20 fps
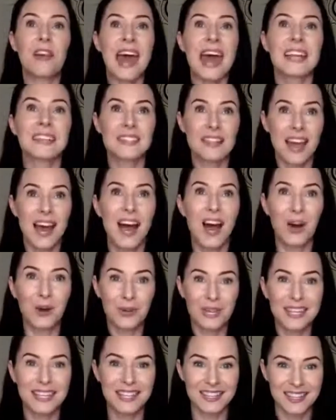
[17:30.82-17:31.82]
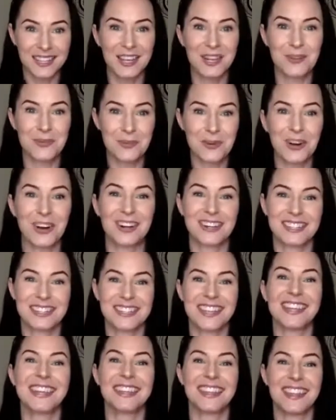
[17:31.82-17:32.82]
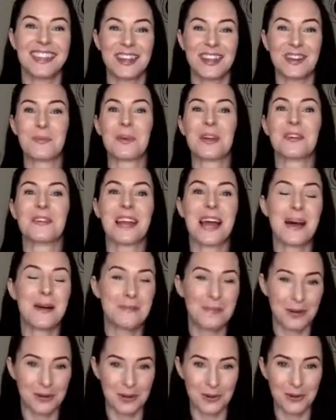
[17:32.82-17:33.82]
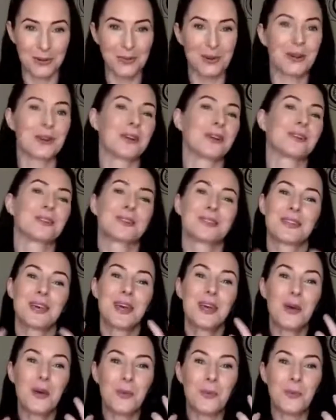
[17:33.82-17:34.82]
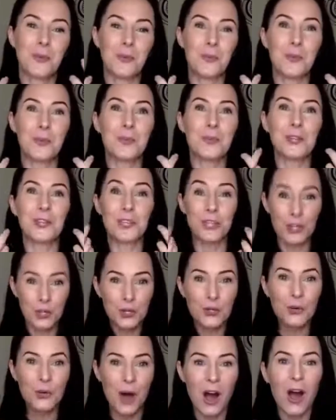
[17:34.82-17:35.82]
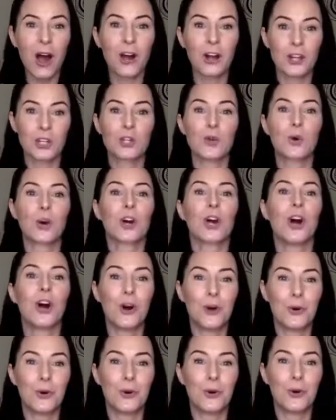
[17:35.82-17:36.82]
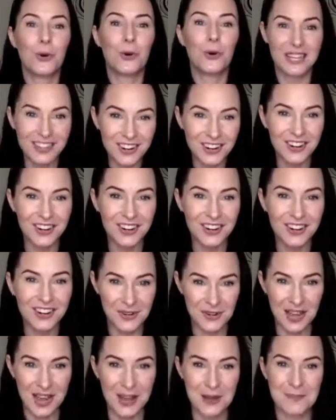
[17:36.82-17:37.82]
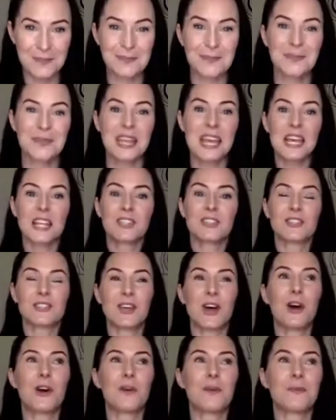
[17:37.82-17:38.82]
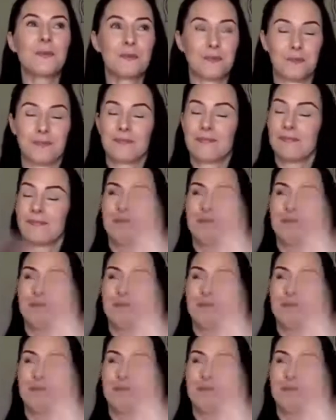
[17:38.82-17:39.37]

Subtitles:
that's how healing works. We're not miracle workers. You are your own healer, okay? So,